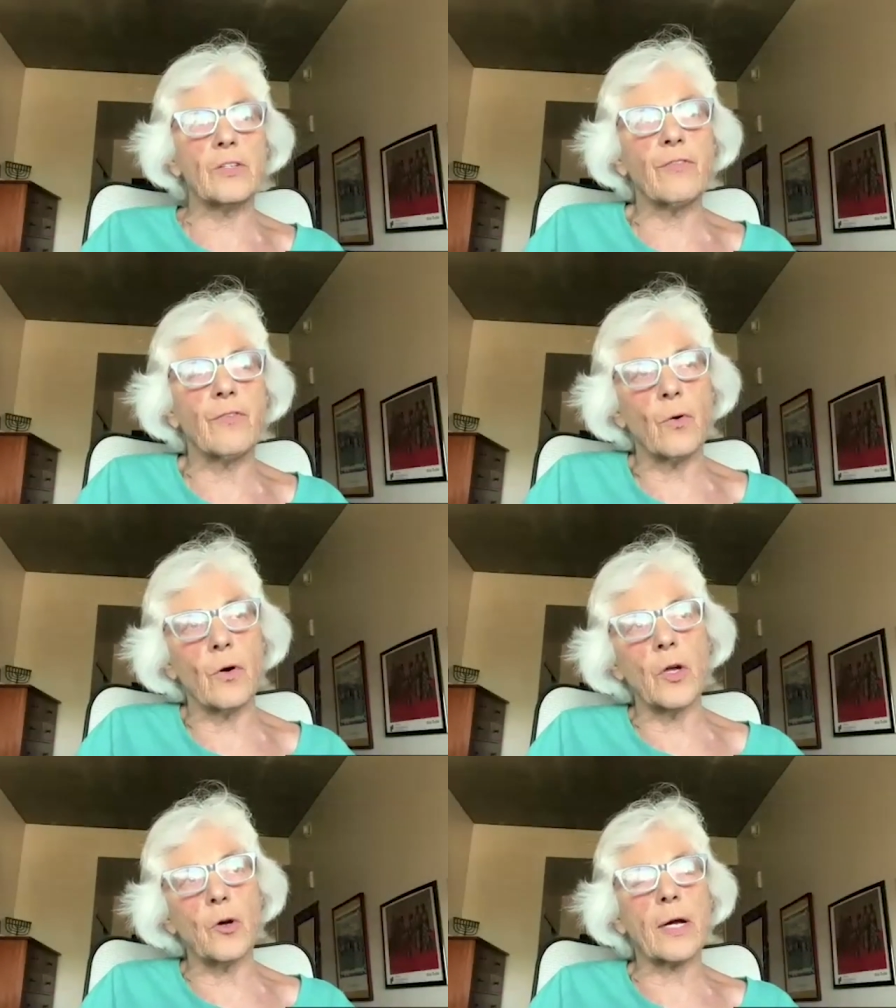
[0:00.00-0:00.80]
for
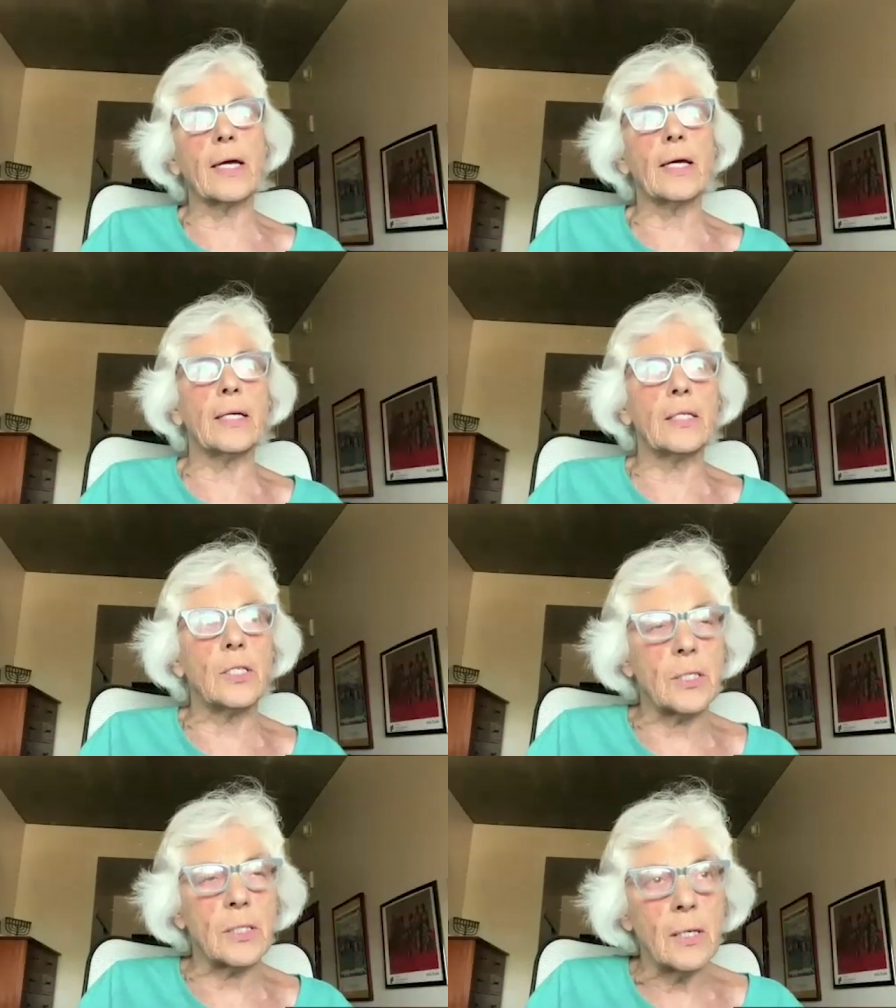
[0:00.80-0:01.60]
your
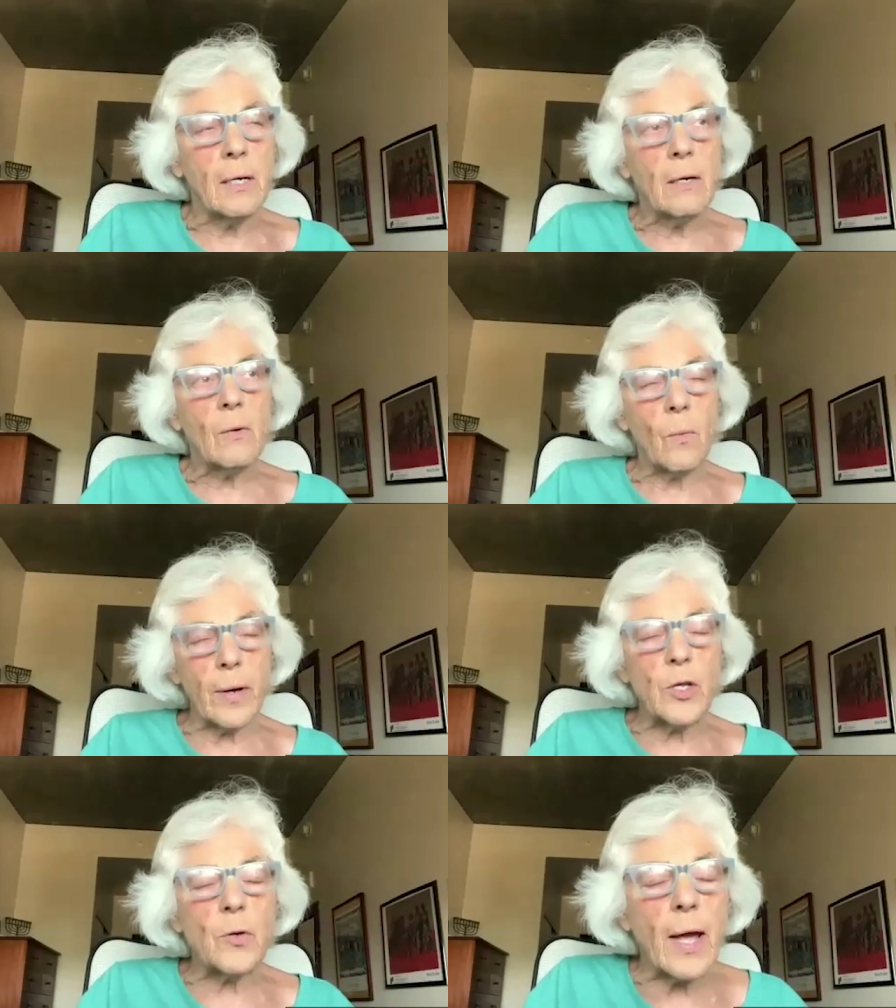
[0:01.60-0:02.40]
kids
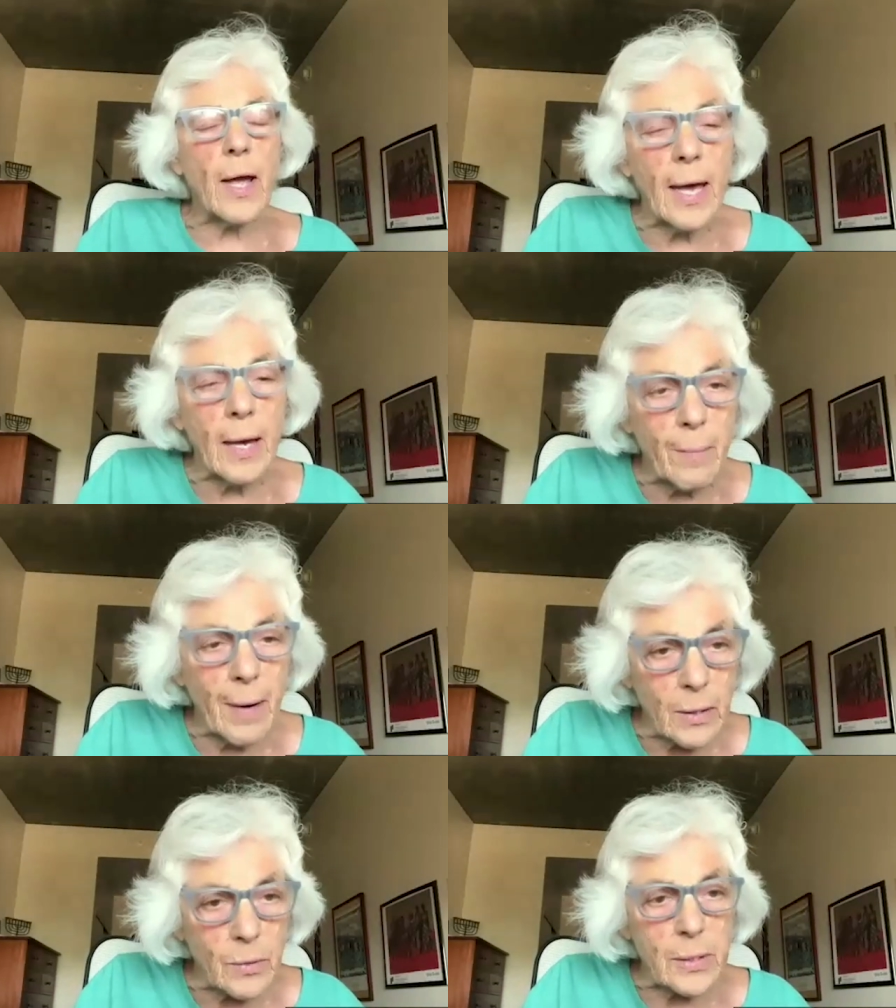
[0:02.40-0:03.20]
when you came
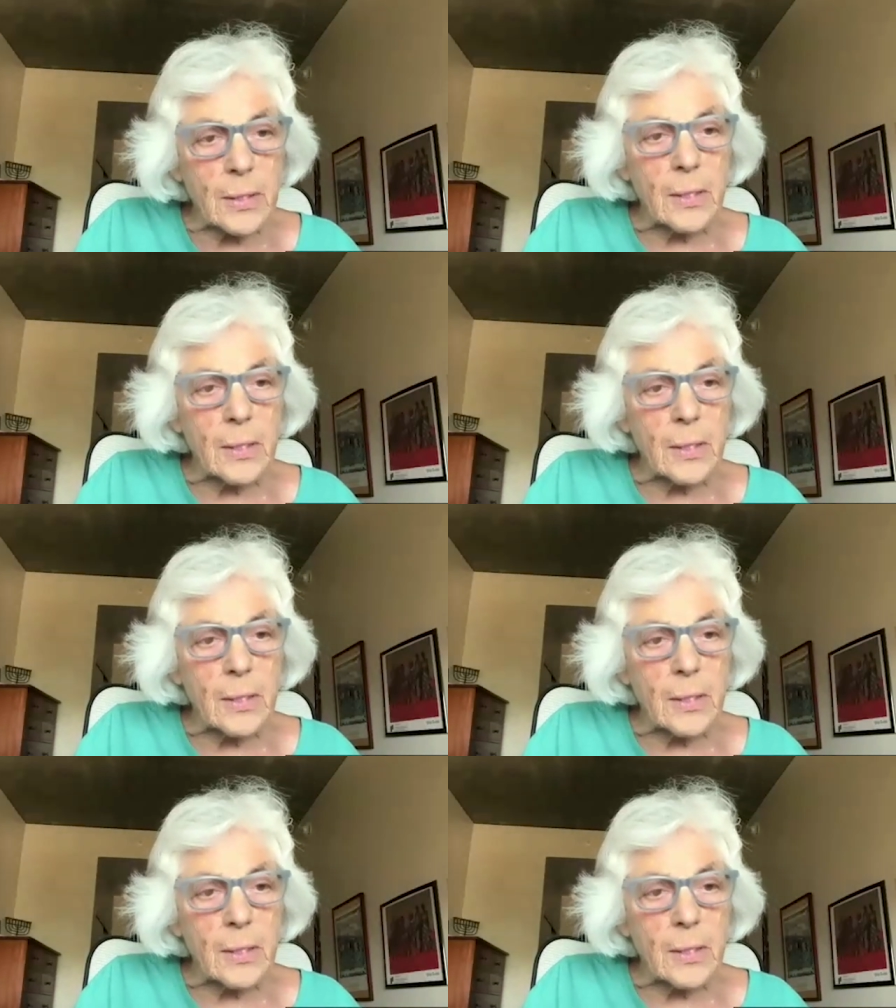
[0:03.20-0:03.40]
out.